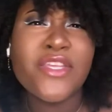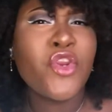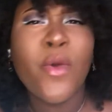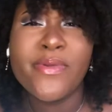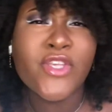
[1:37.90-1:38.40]
in
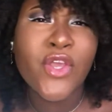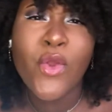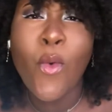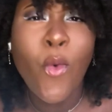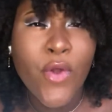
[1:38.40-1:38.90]
no
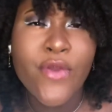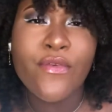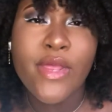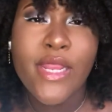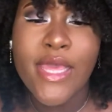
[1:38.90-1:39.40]
particular order
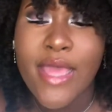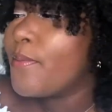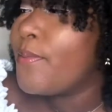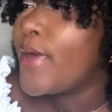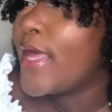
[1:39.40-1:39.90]
really,
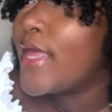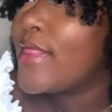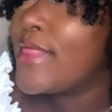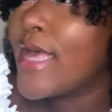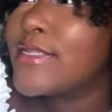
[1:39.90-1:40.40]

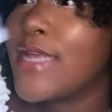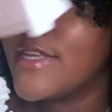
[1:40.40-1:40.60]
but next I